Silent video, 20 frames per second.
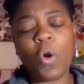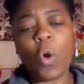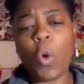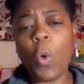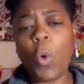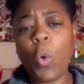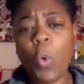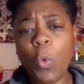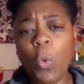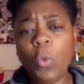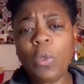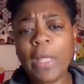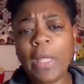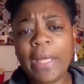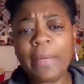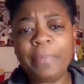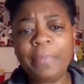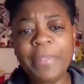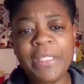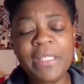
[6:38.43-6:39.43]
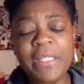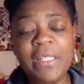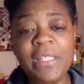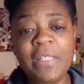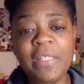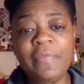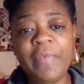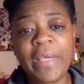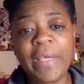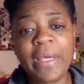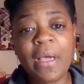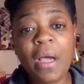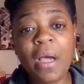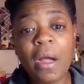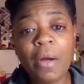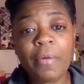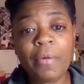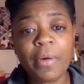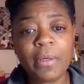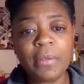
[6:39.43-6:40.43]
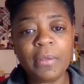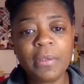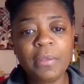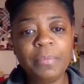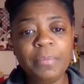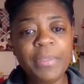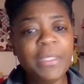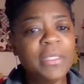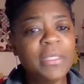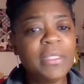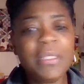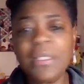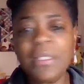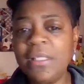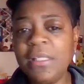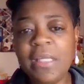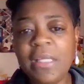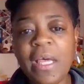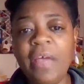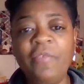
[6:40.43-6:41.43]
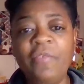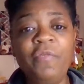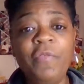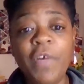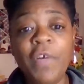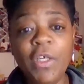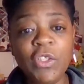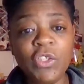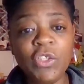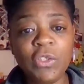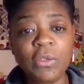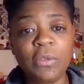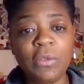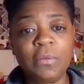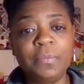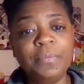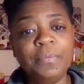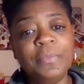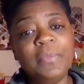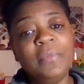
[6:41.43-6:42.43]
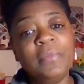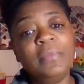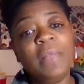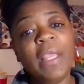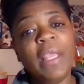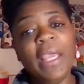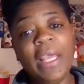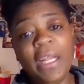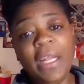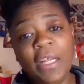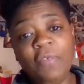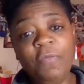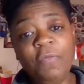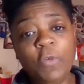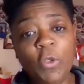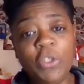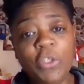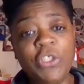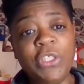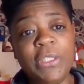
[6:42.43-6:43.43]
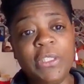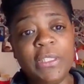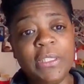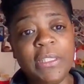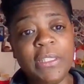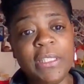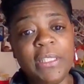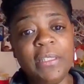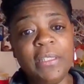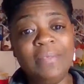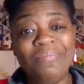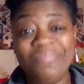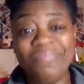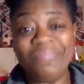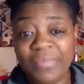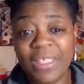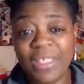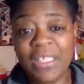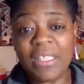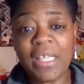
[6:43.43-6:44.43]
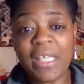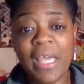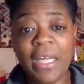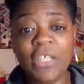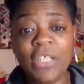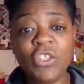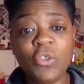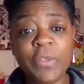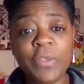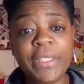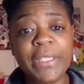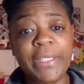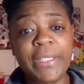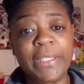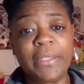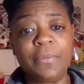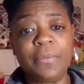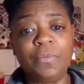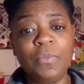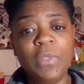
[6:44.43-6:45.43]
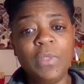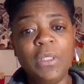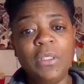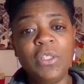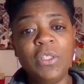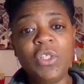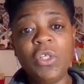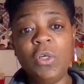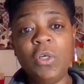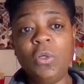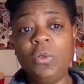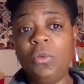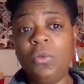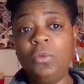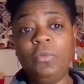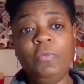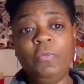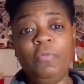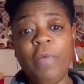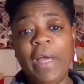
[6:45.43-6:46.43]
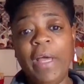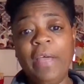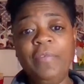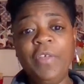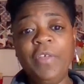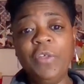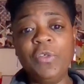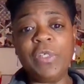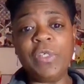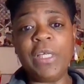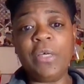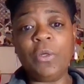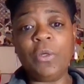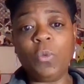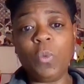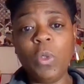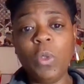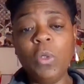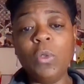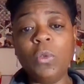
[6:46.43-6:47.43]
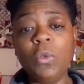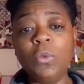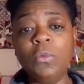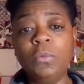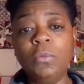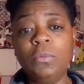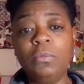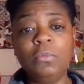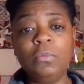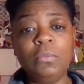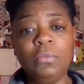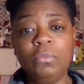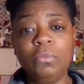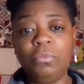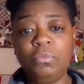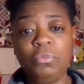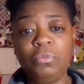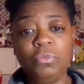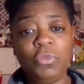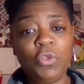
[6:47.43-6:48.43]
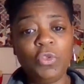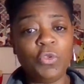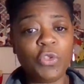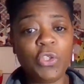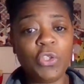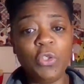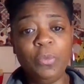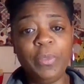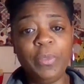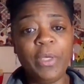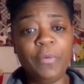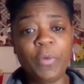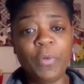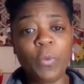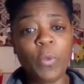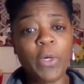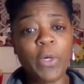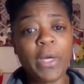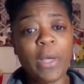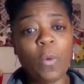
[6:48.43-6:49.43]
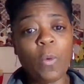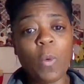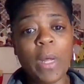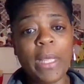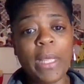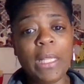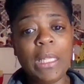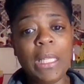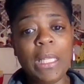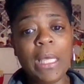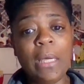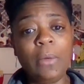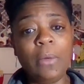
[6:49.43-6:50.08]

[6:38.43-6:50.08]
a whole lot of pieces of Ankara because it's not functional. And unfortunately, it's kind of trendy. So 5 years down the road, you'll still be able to wear that white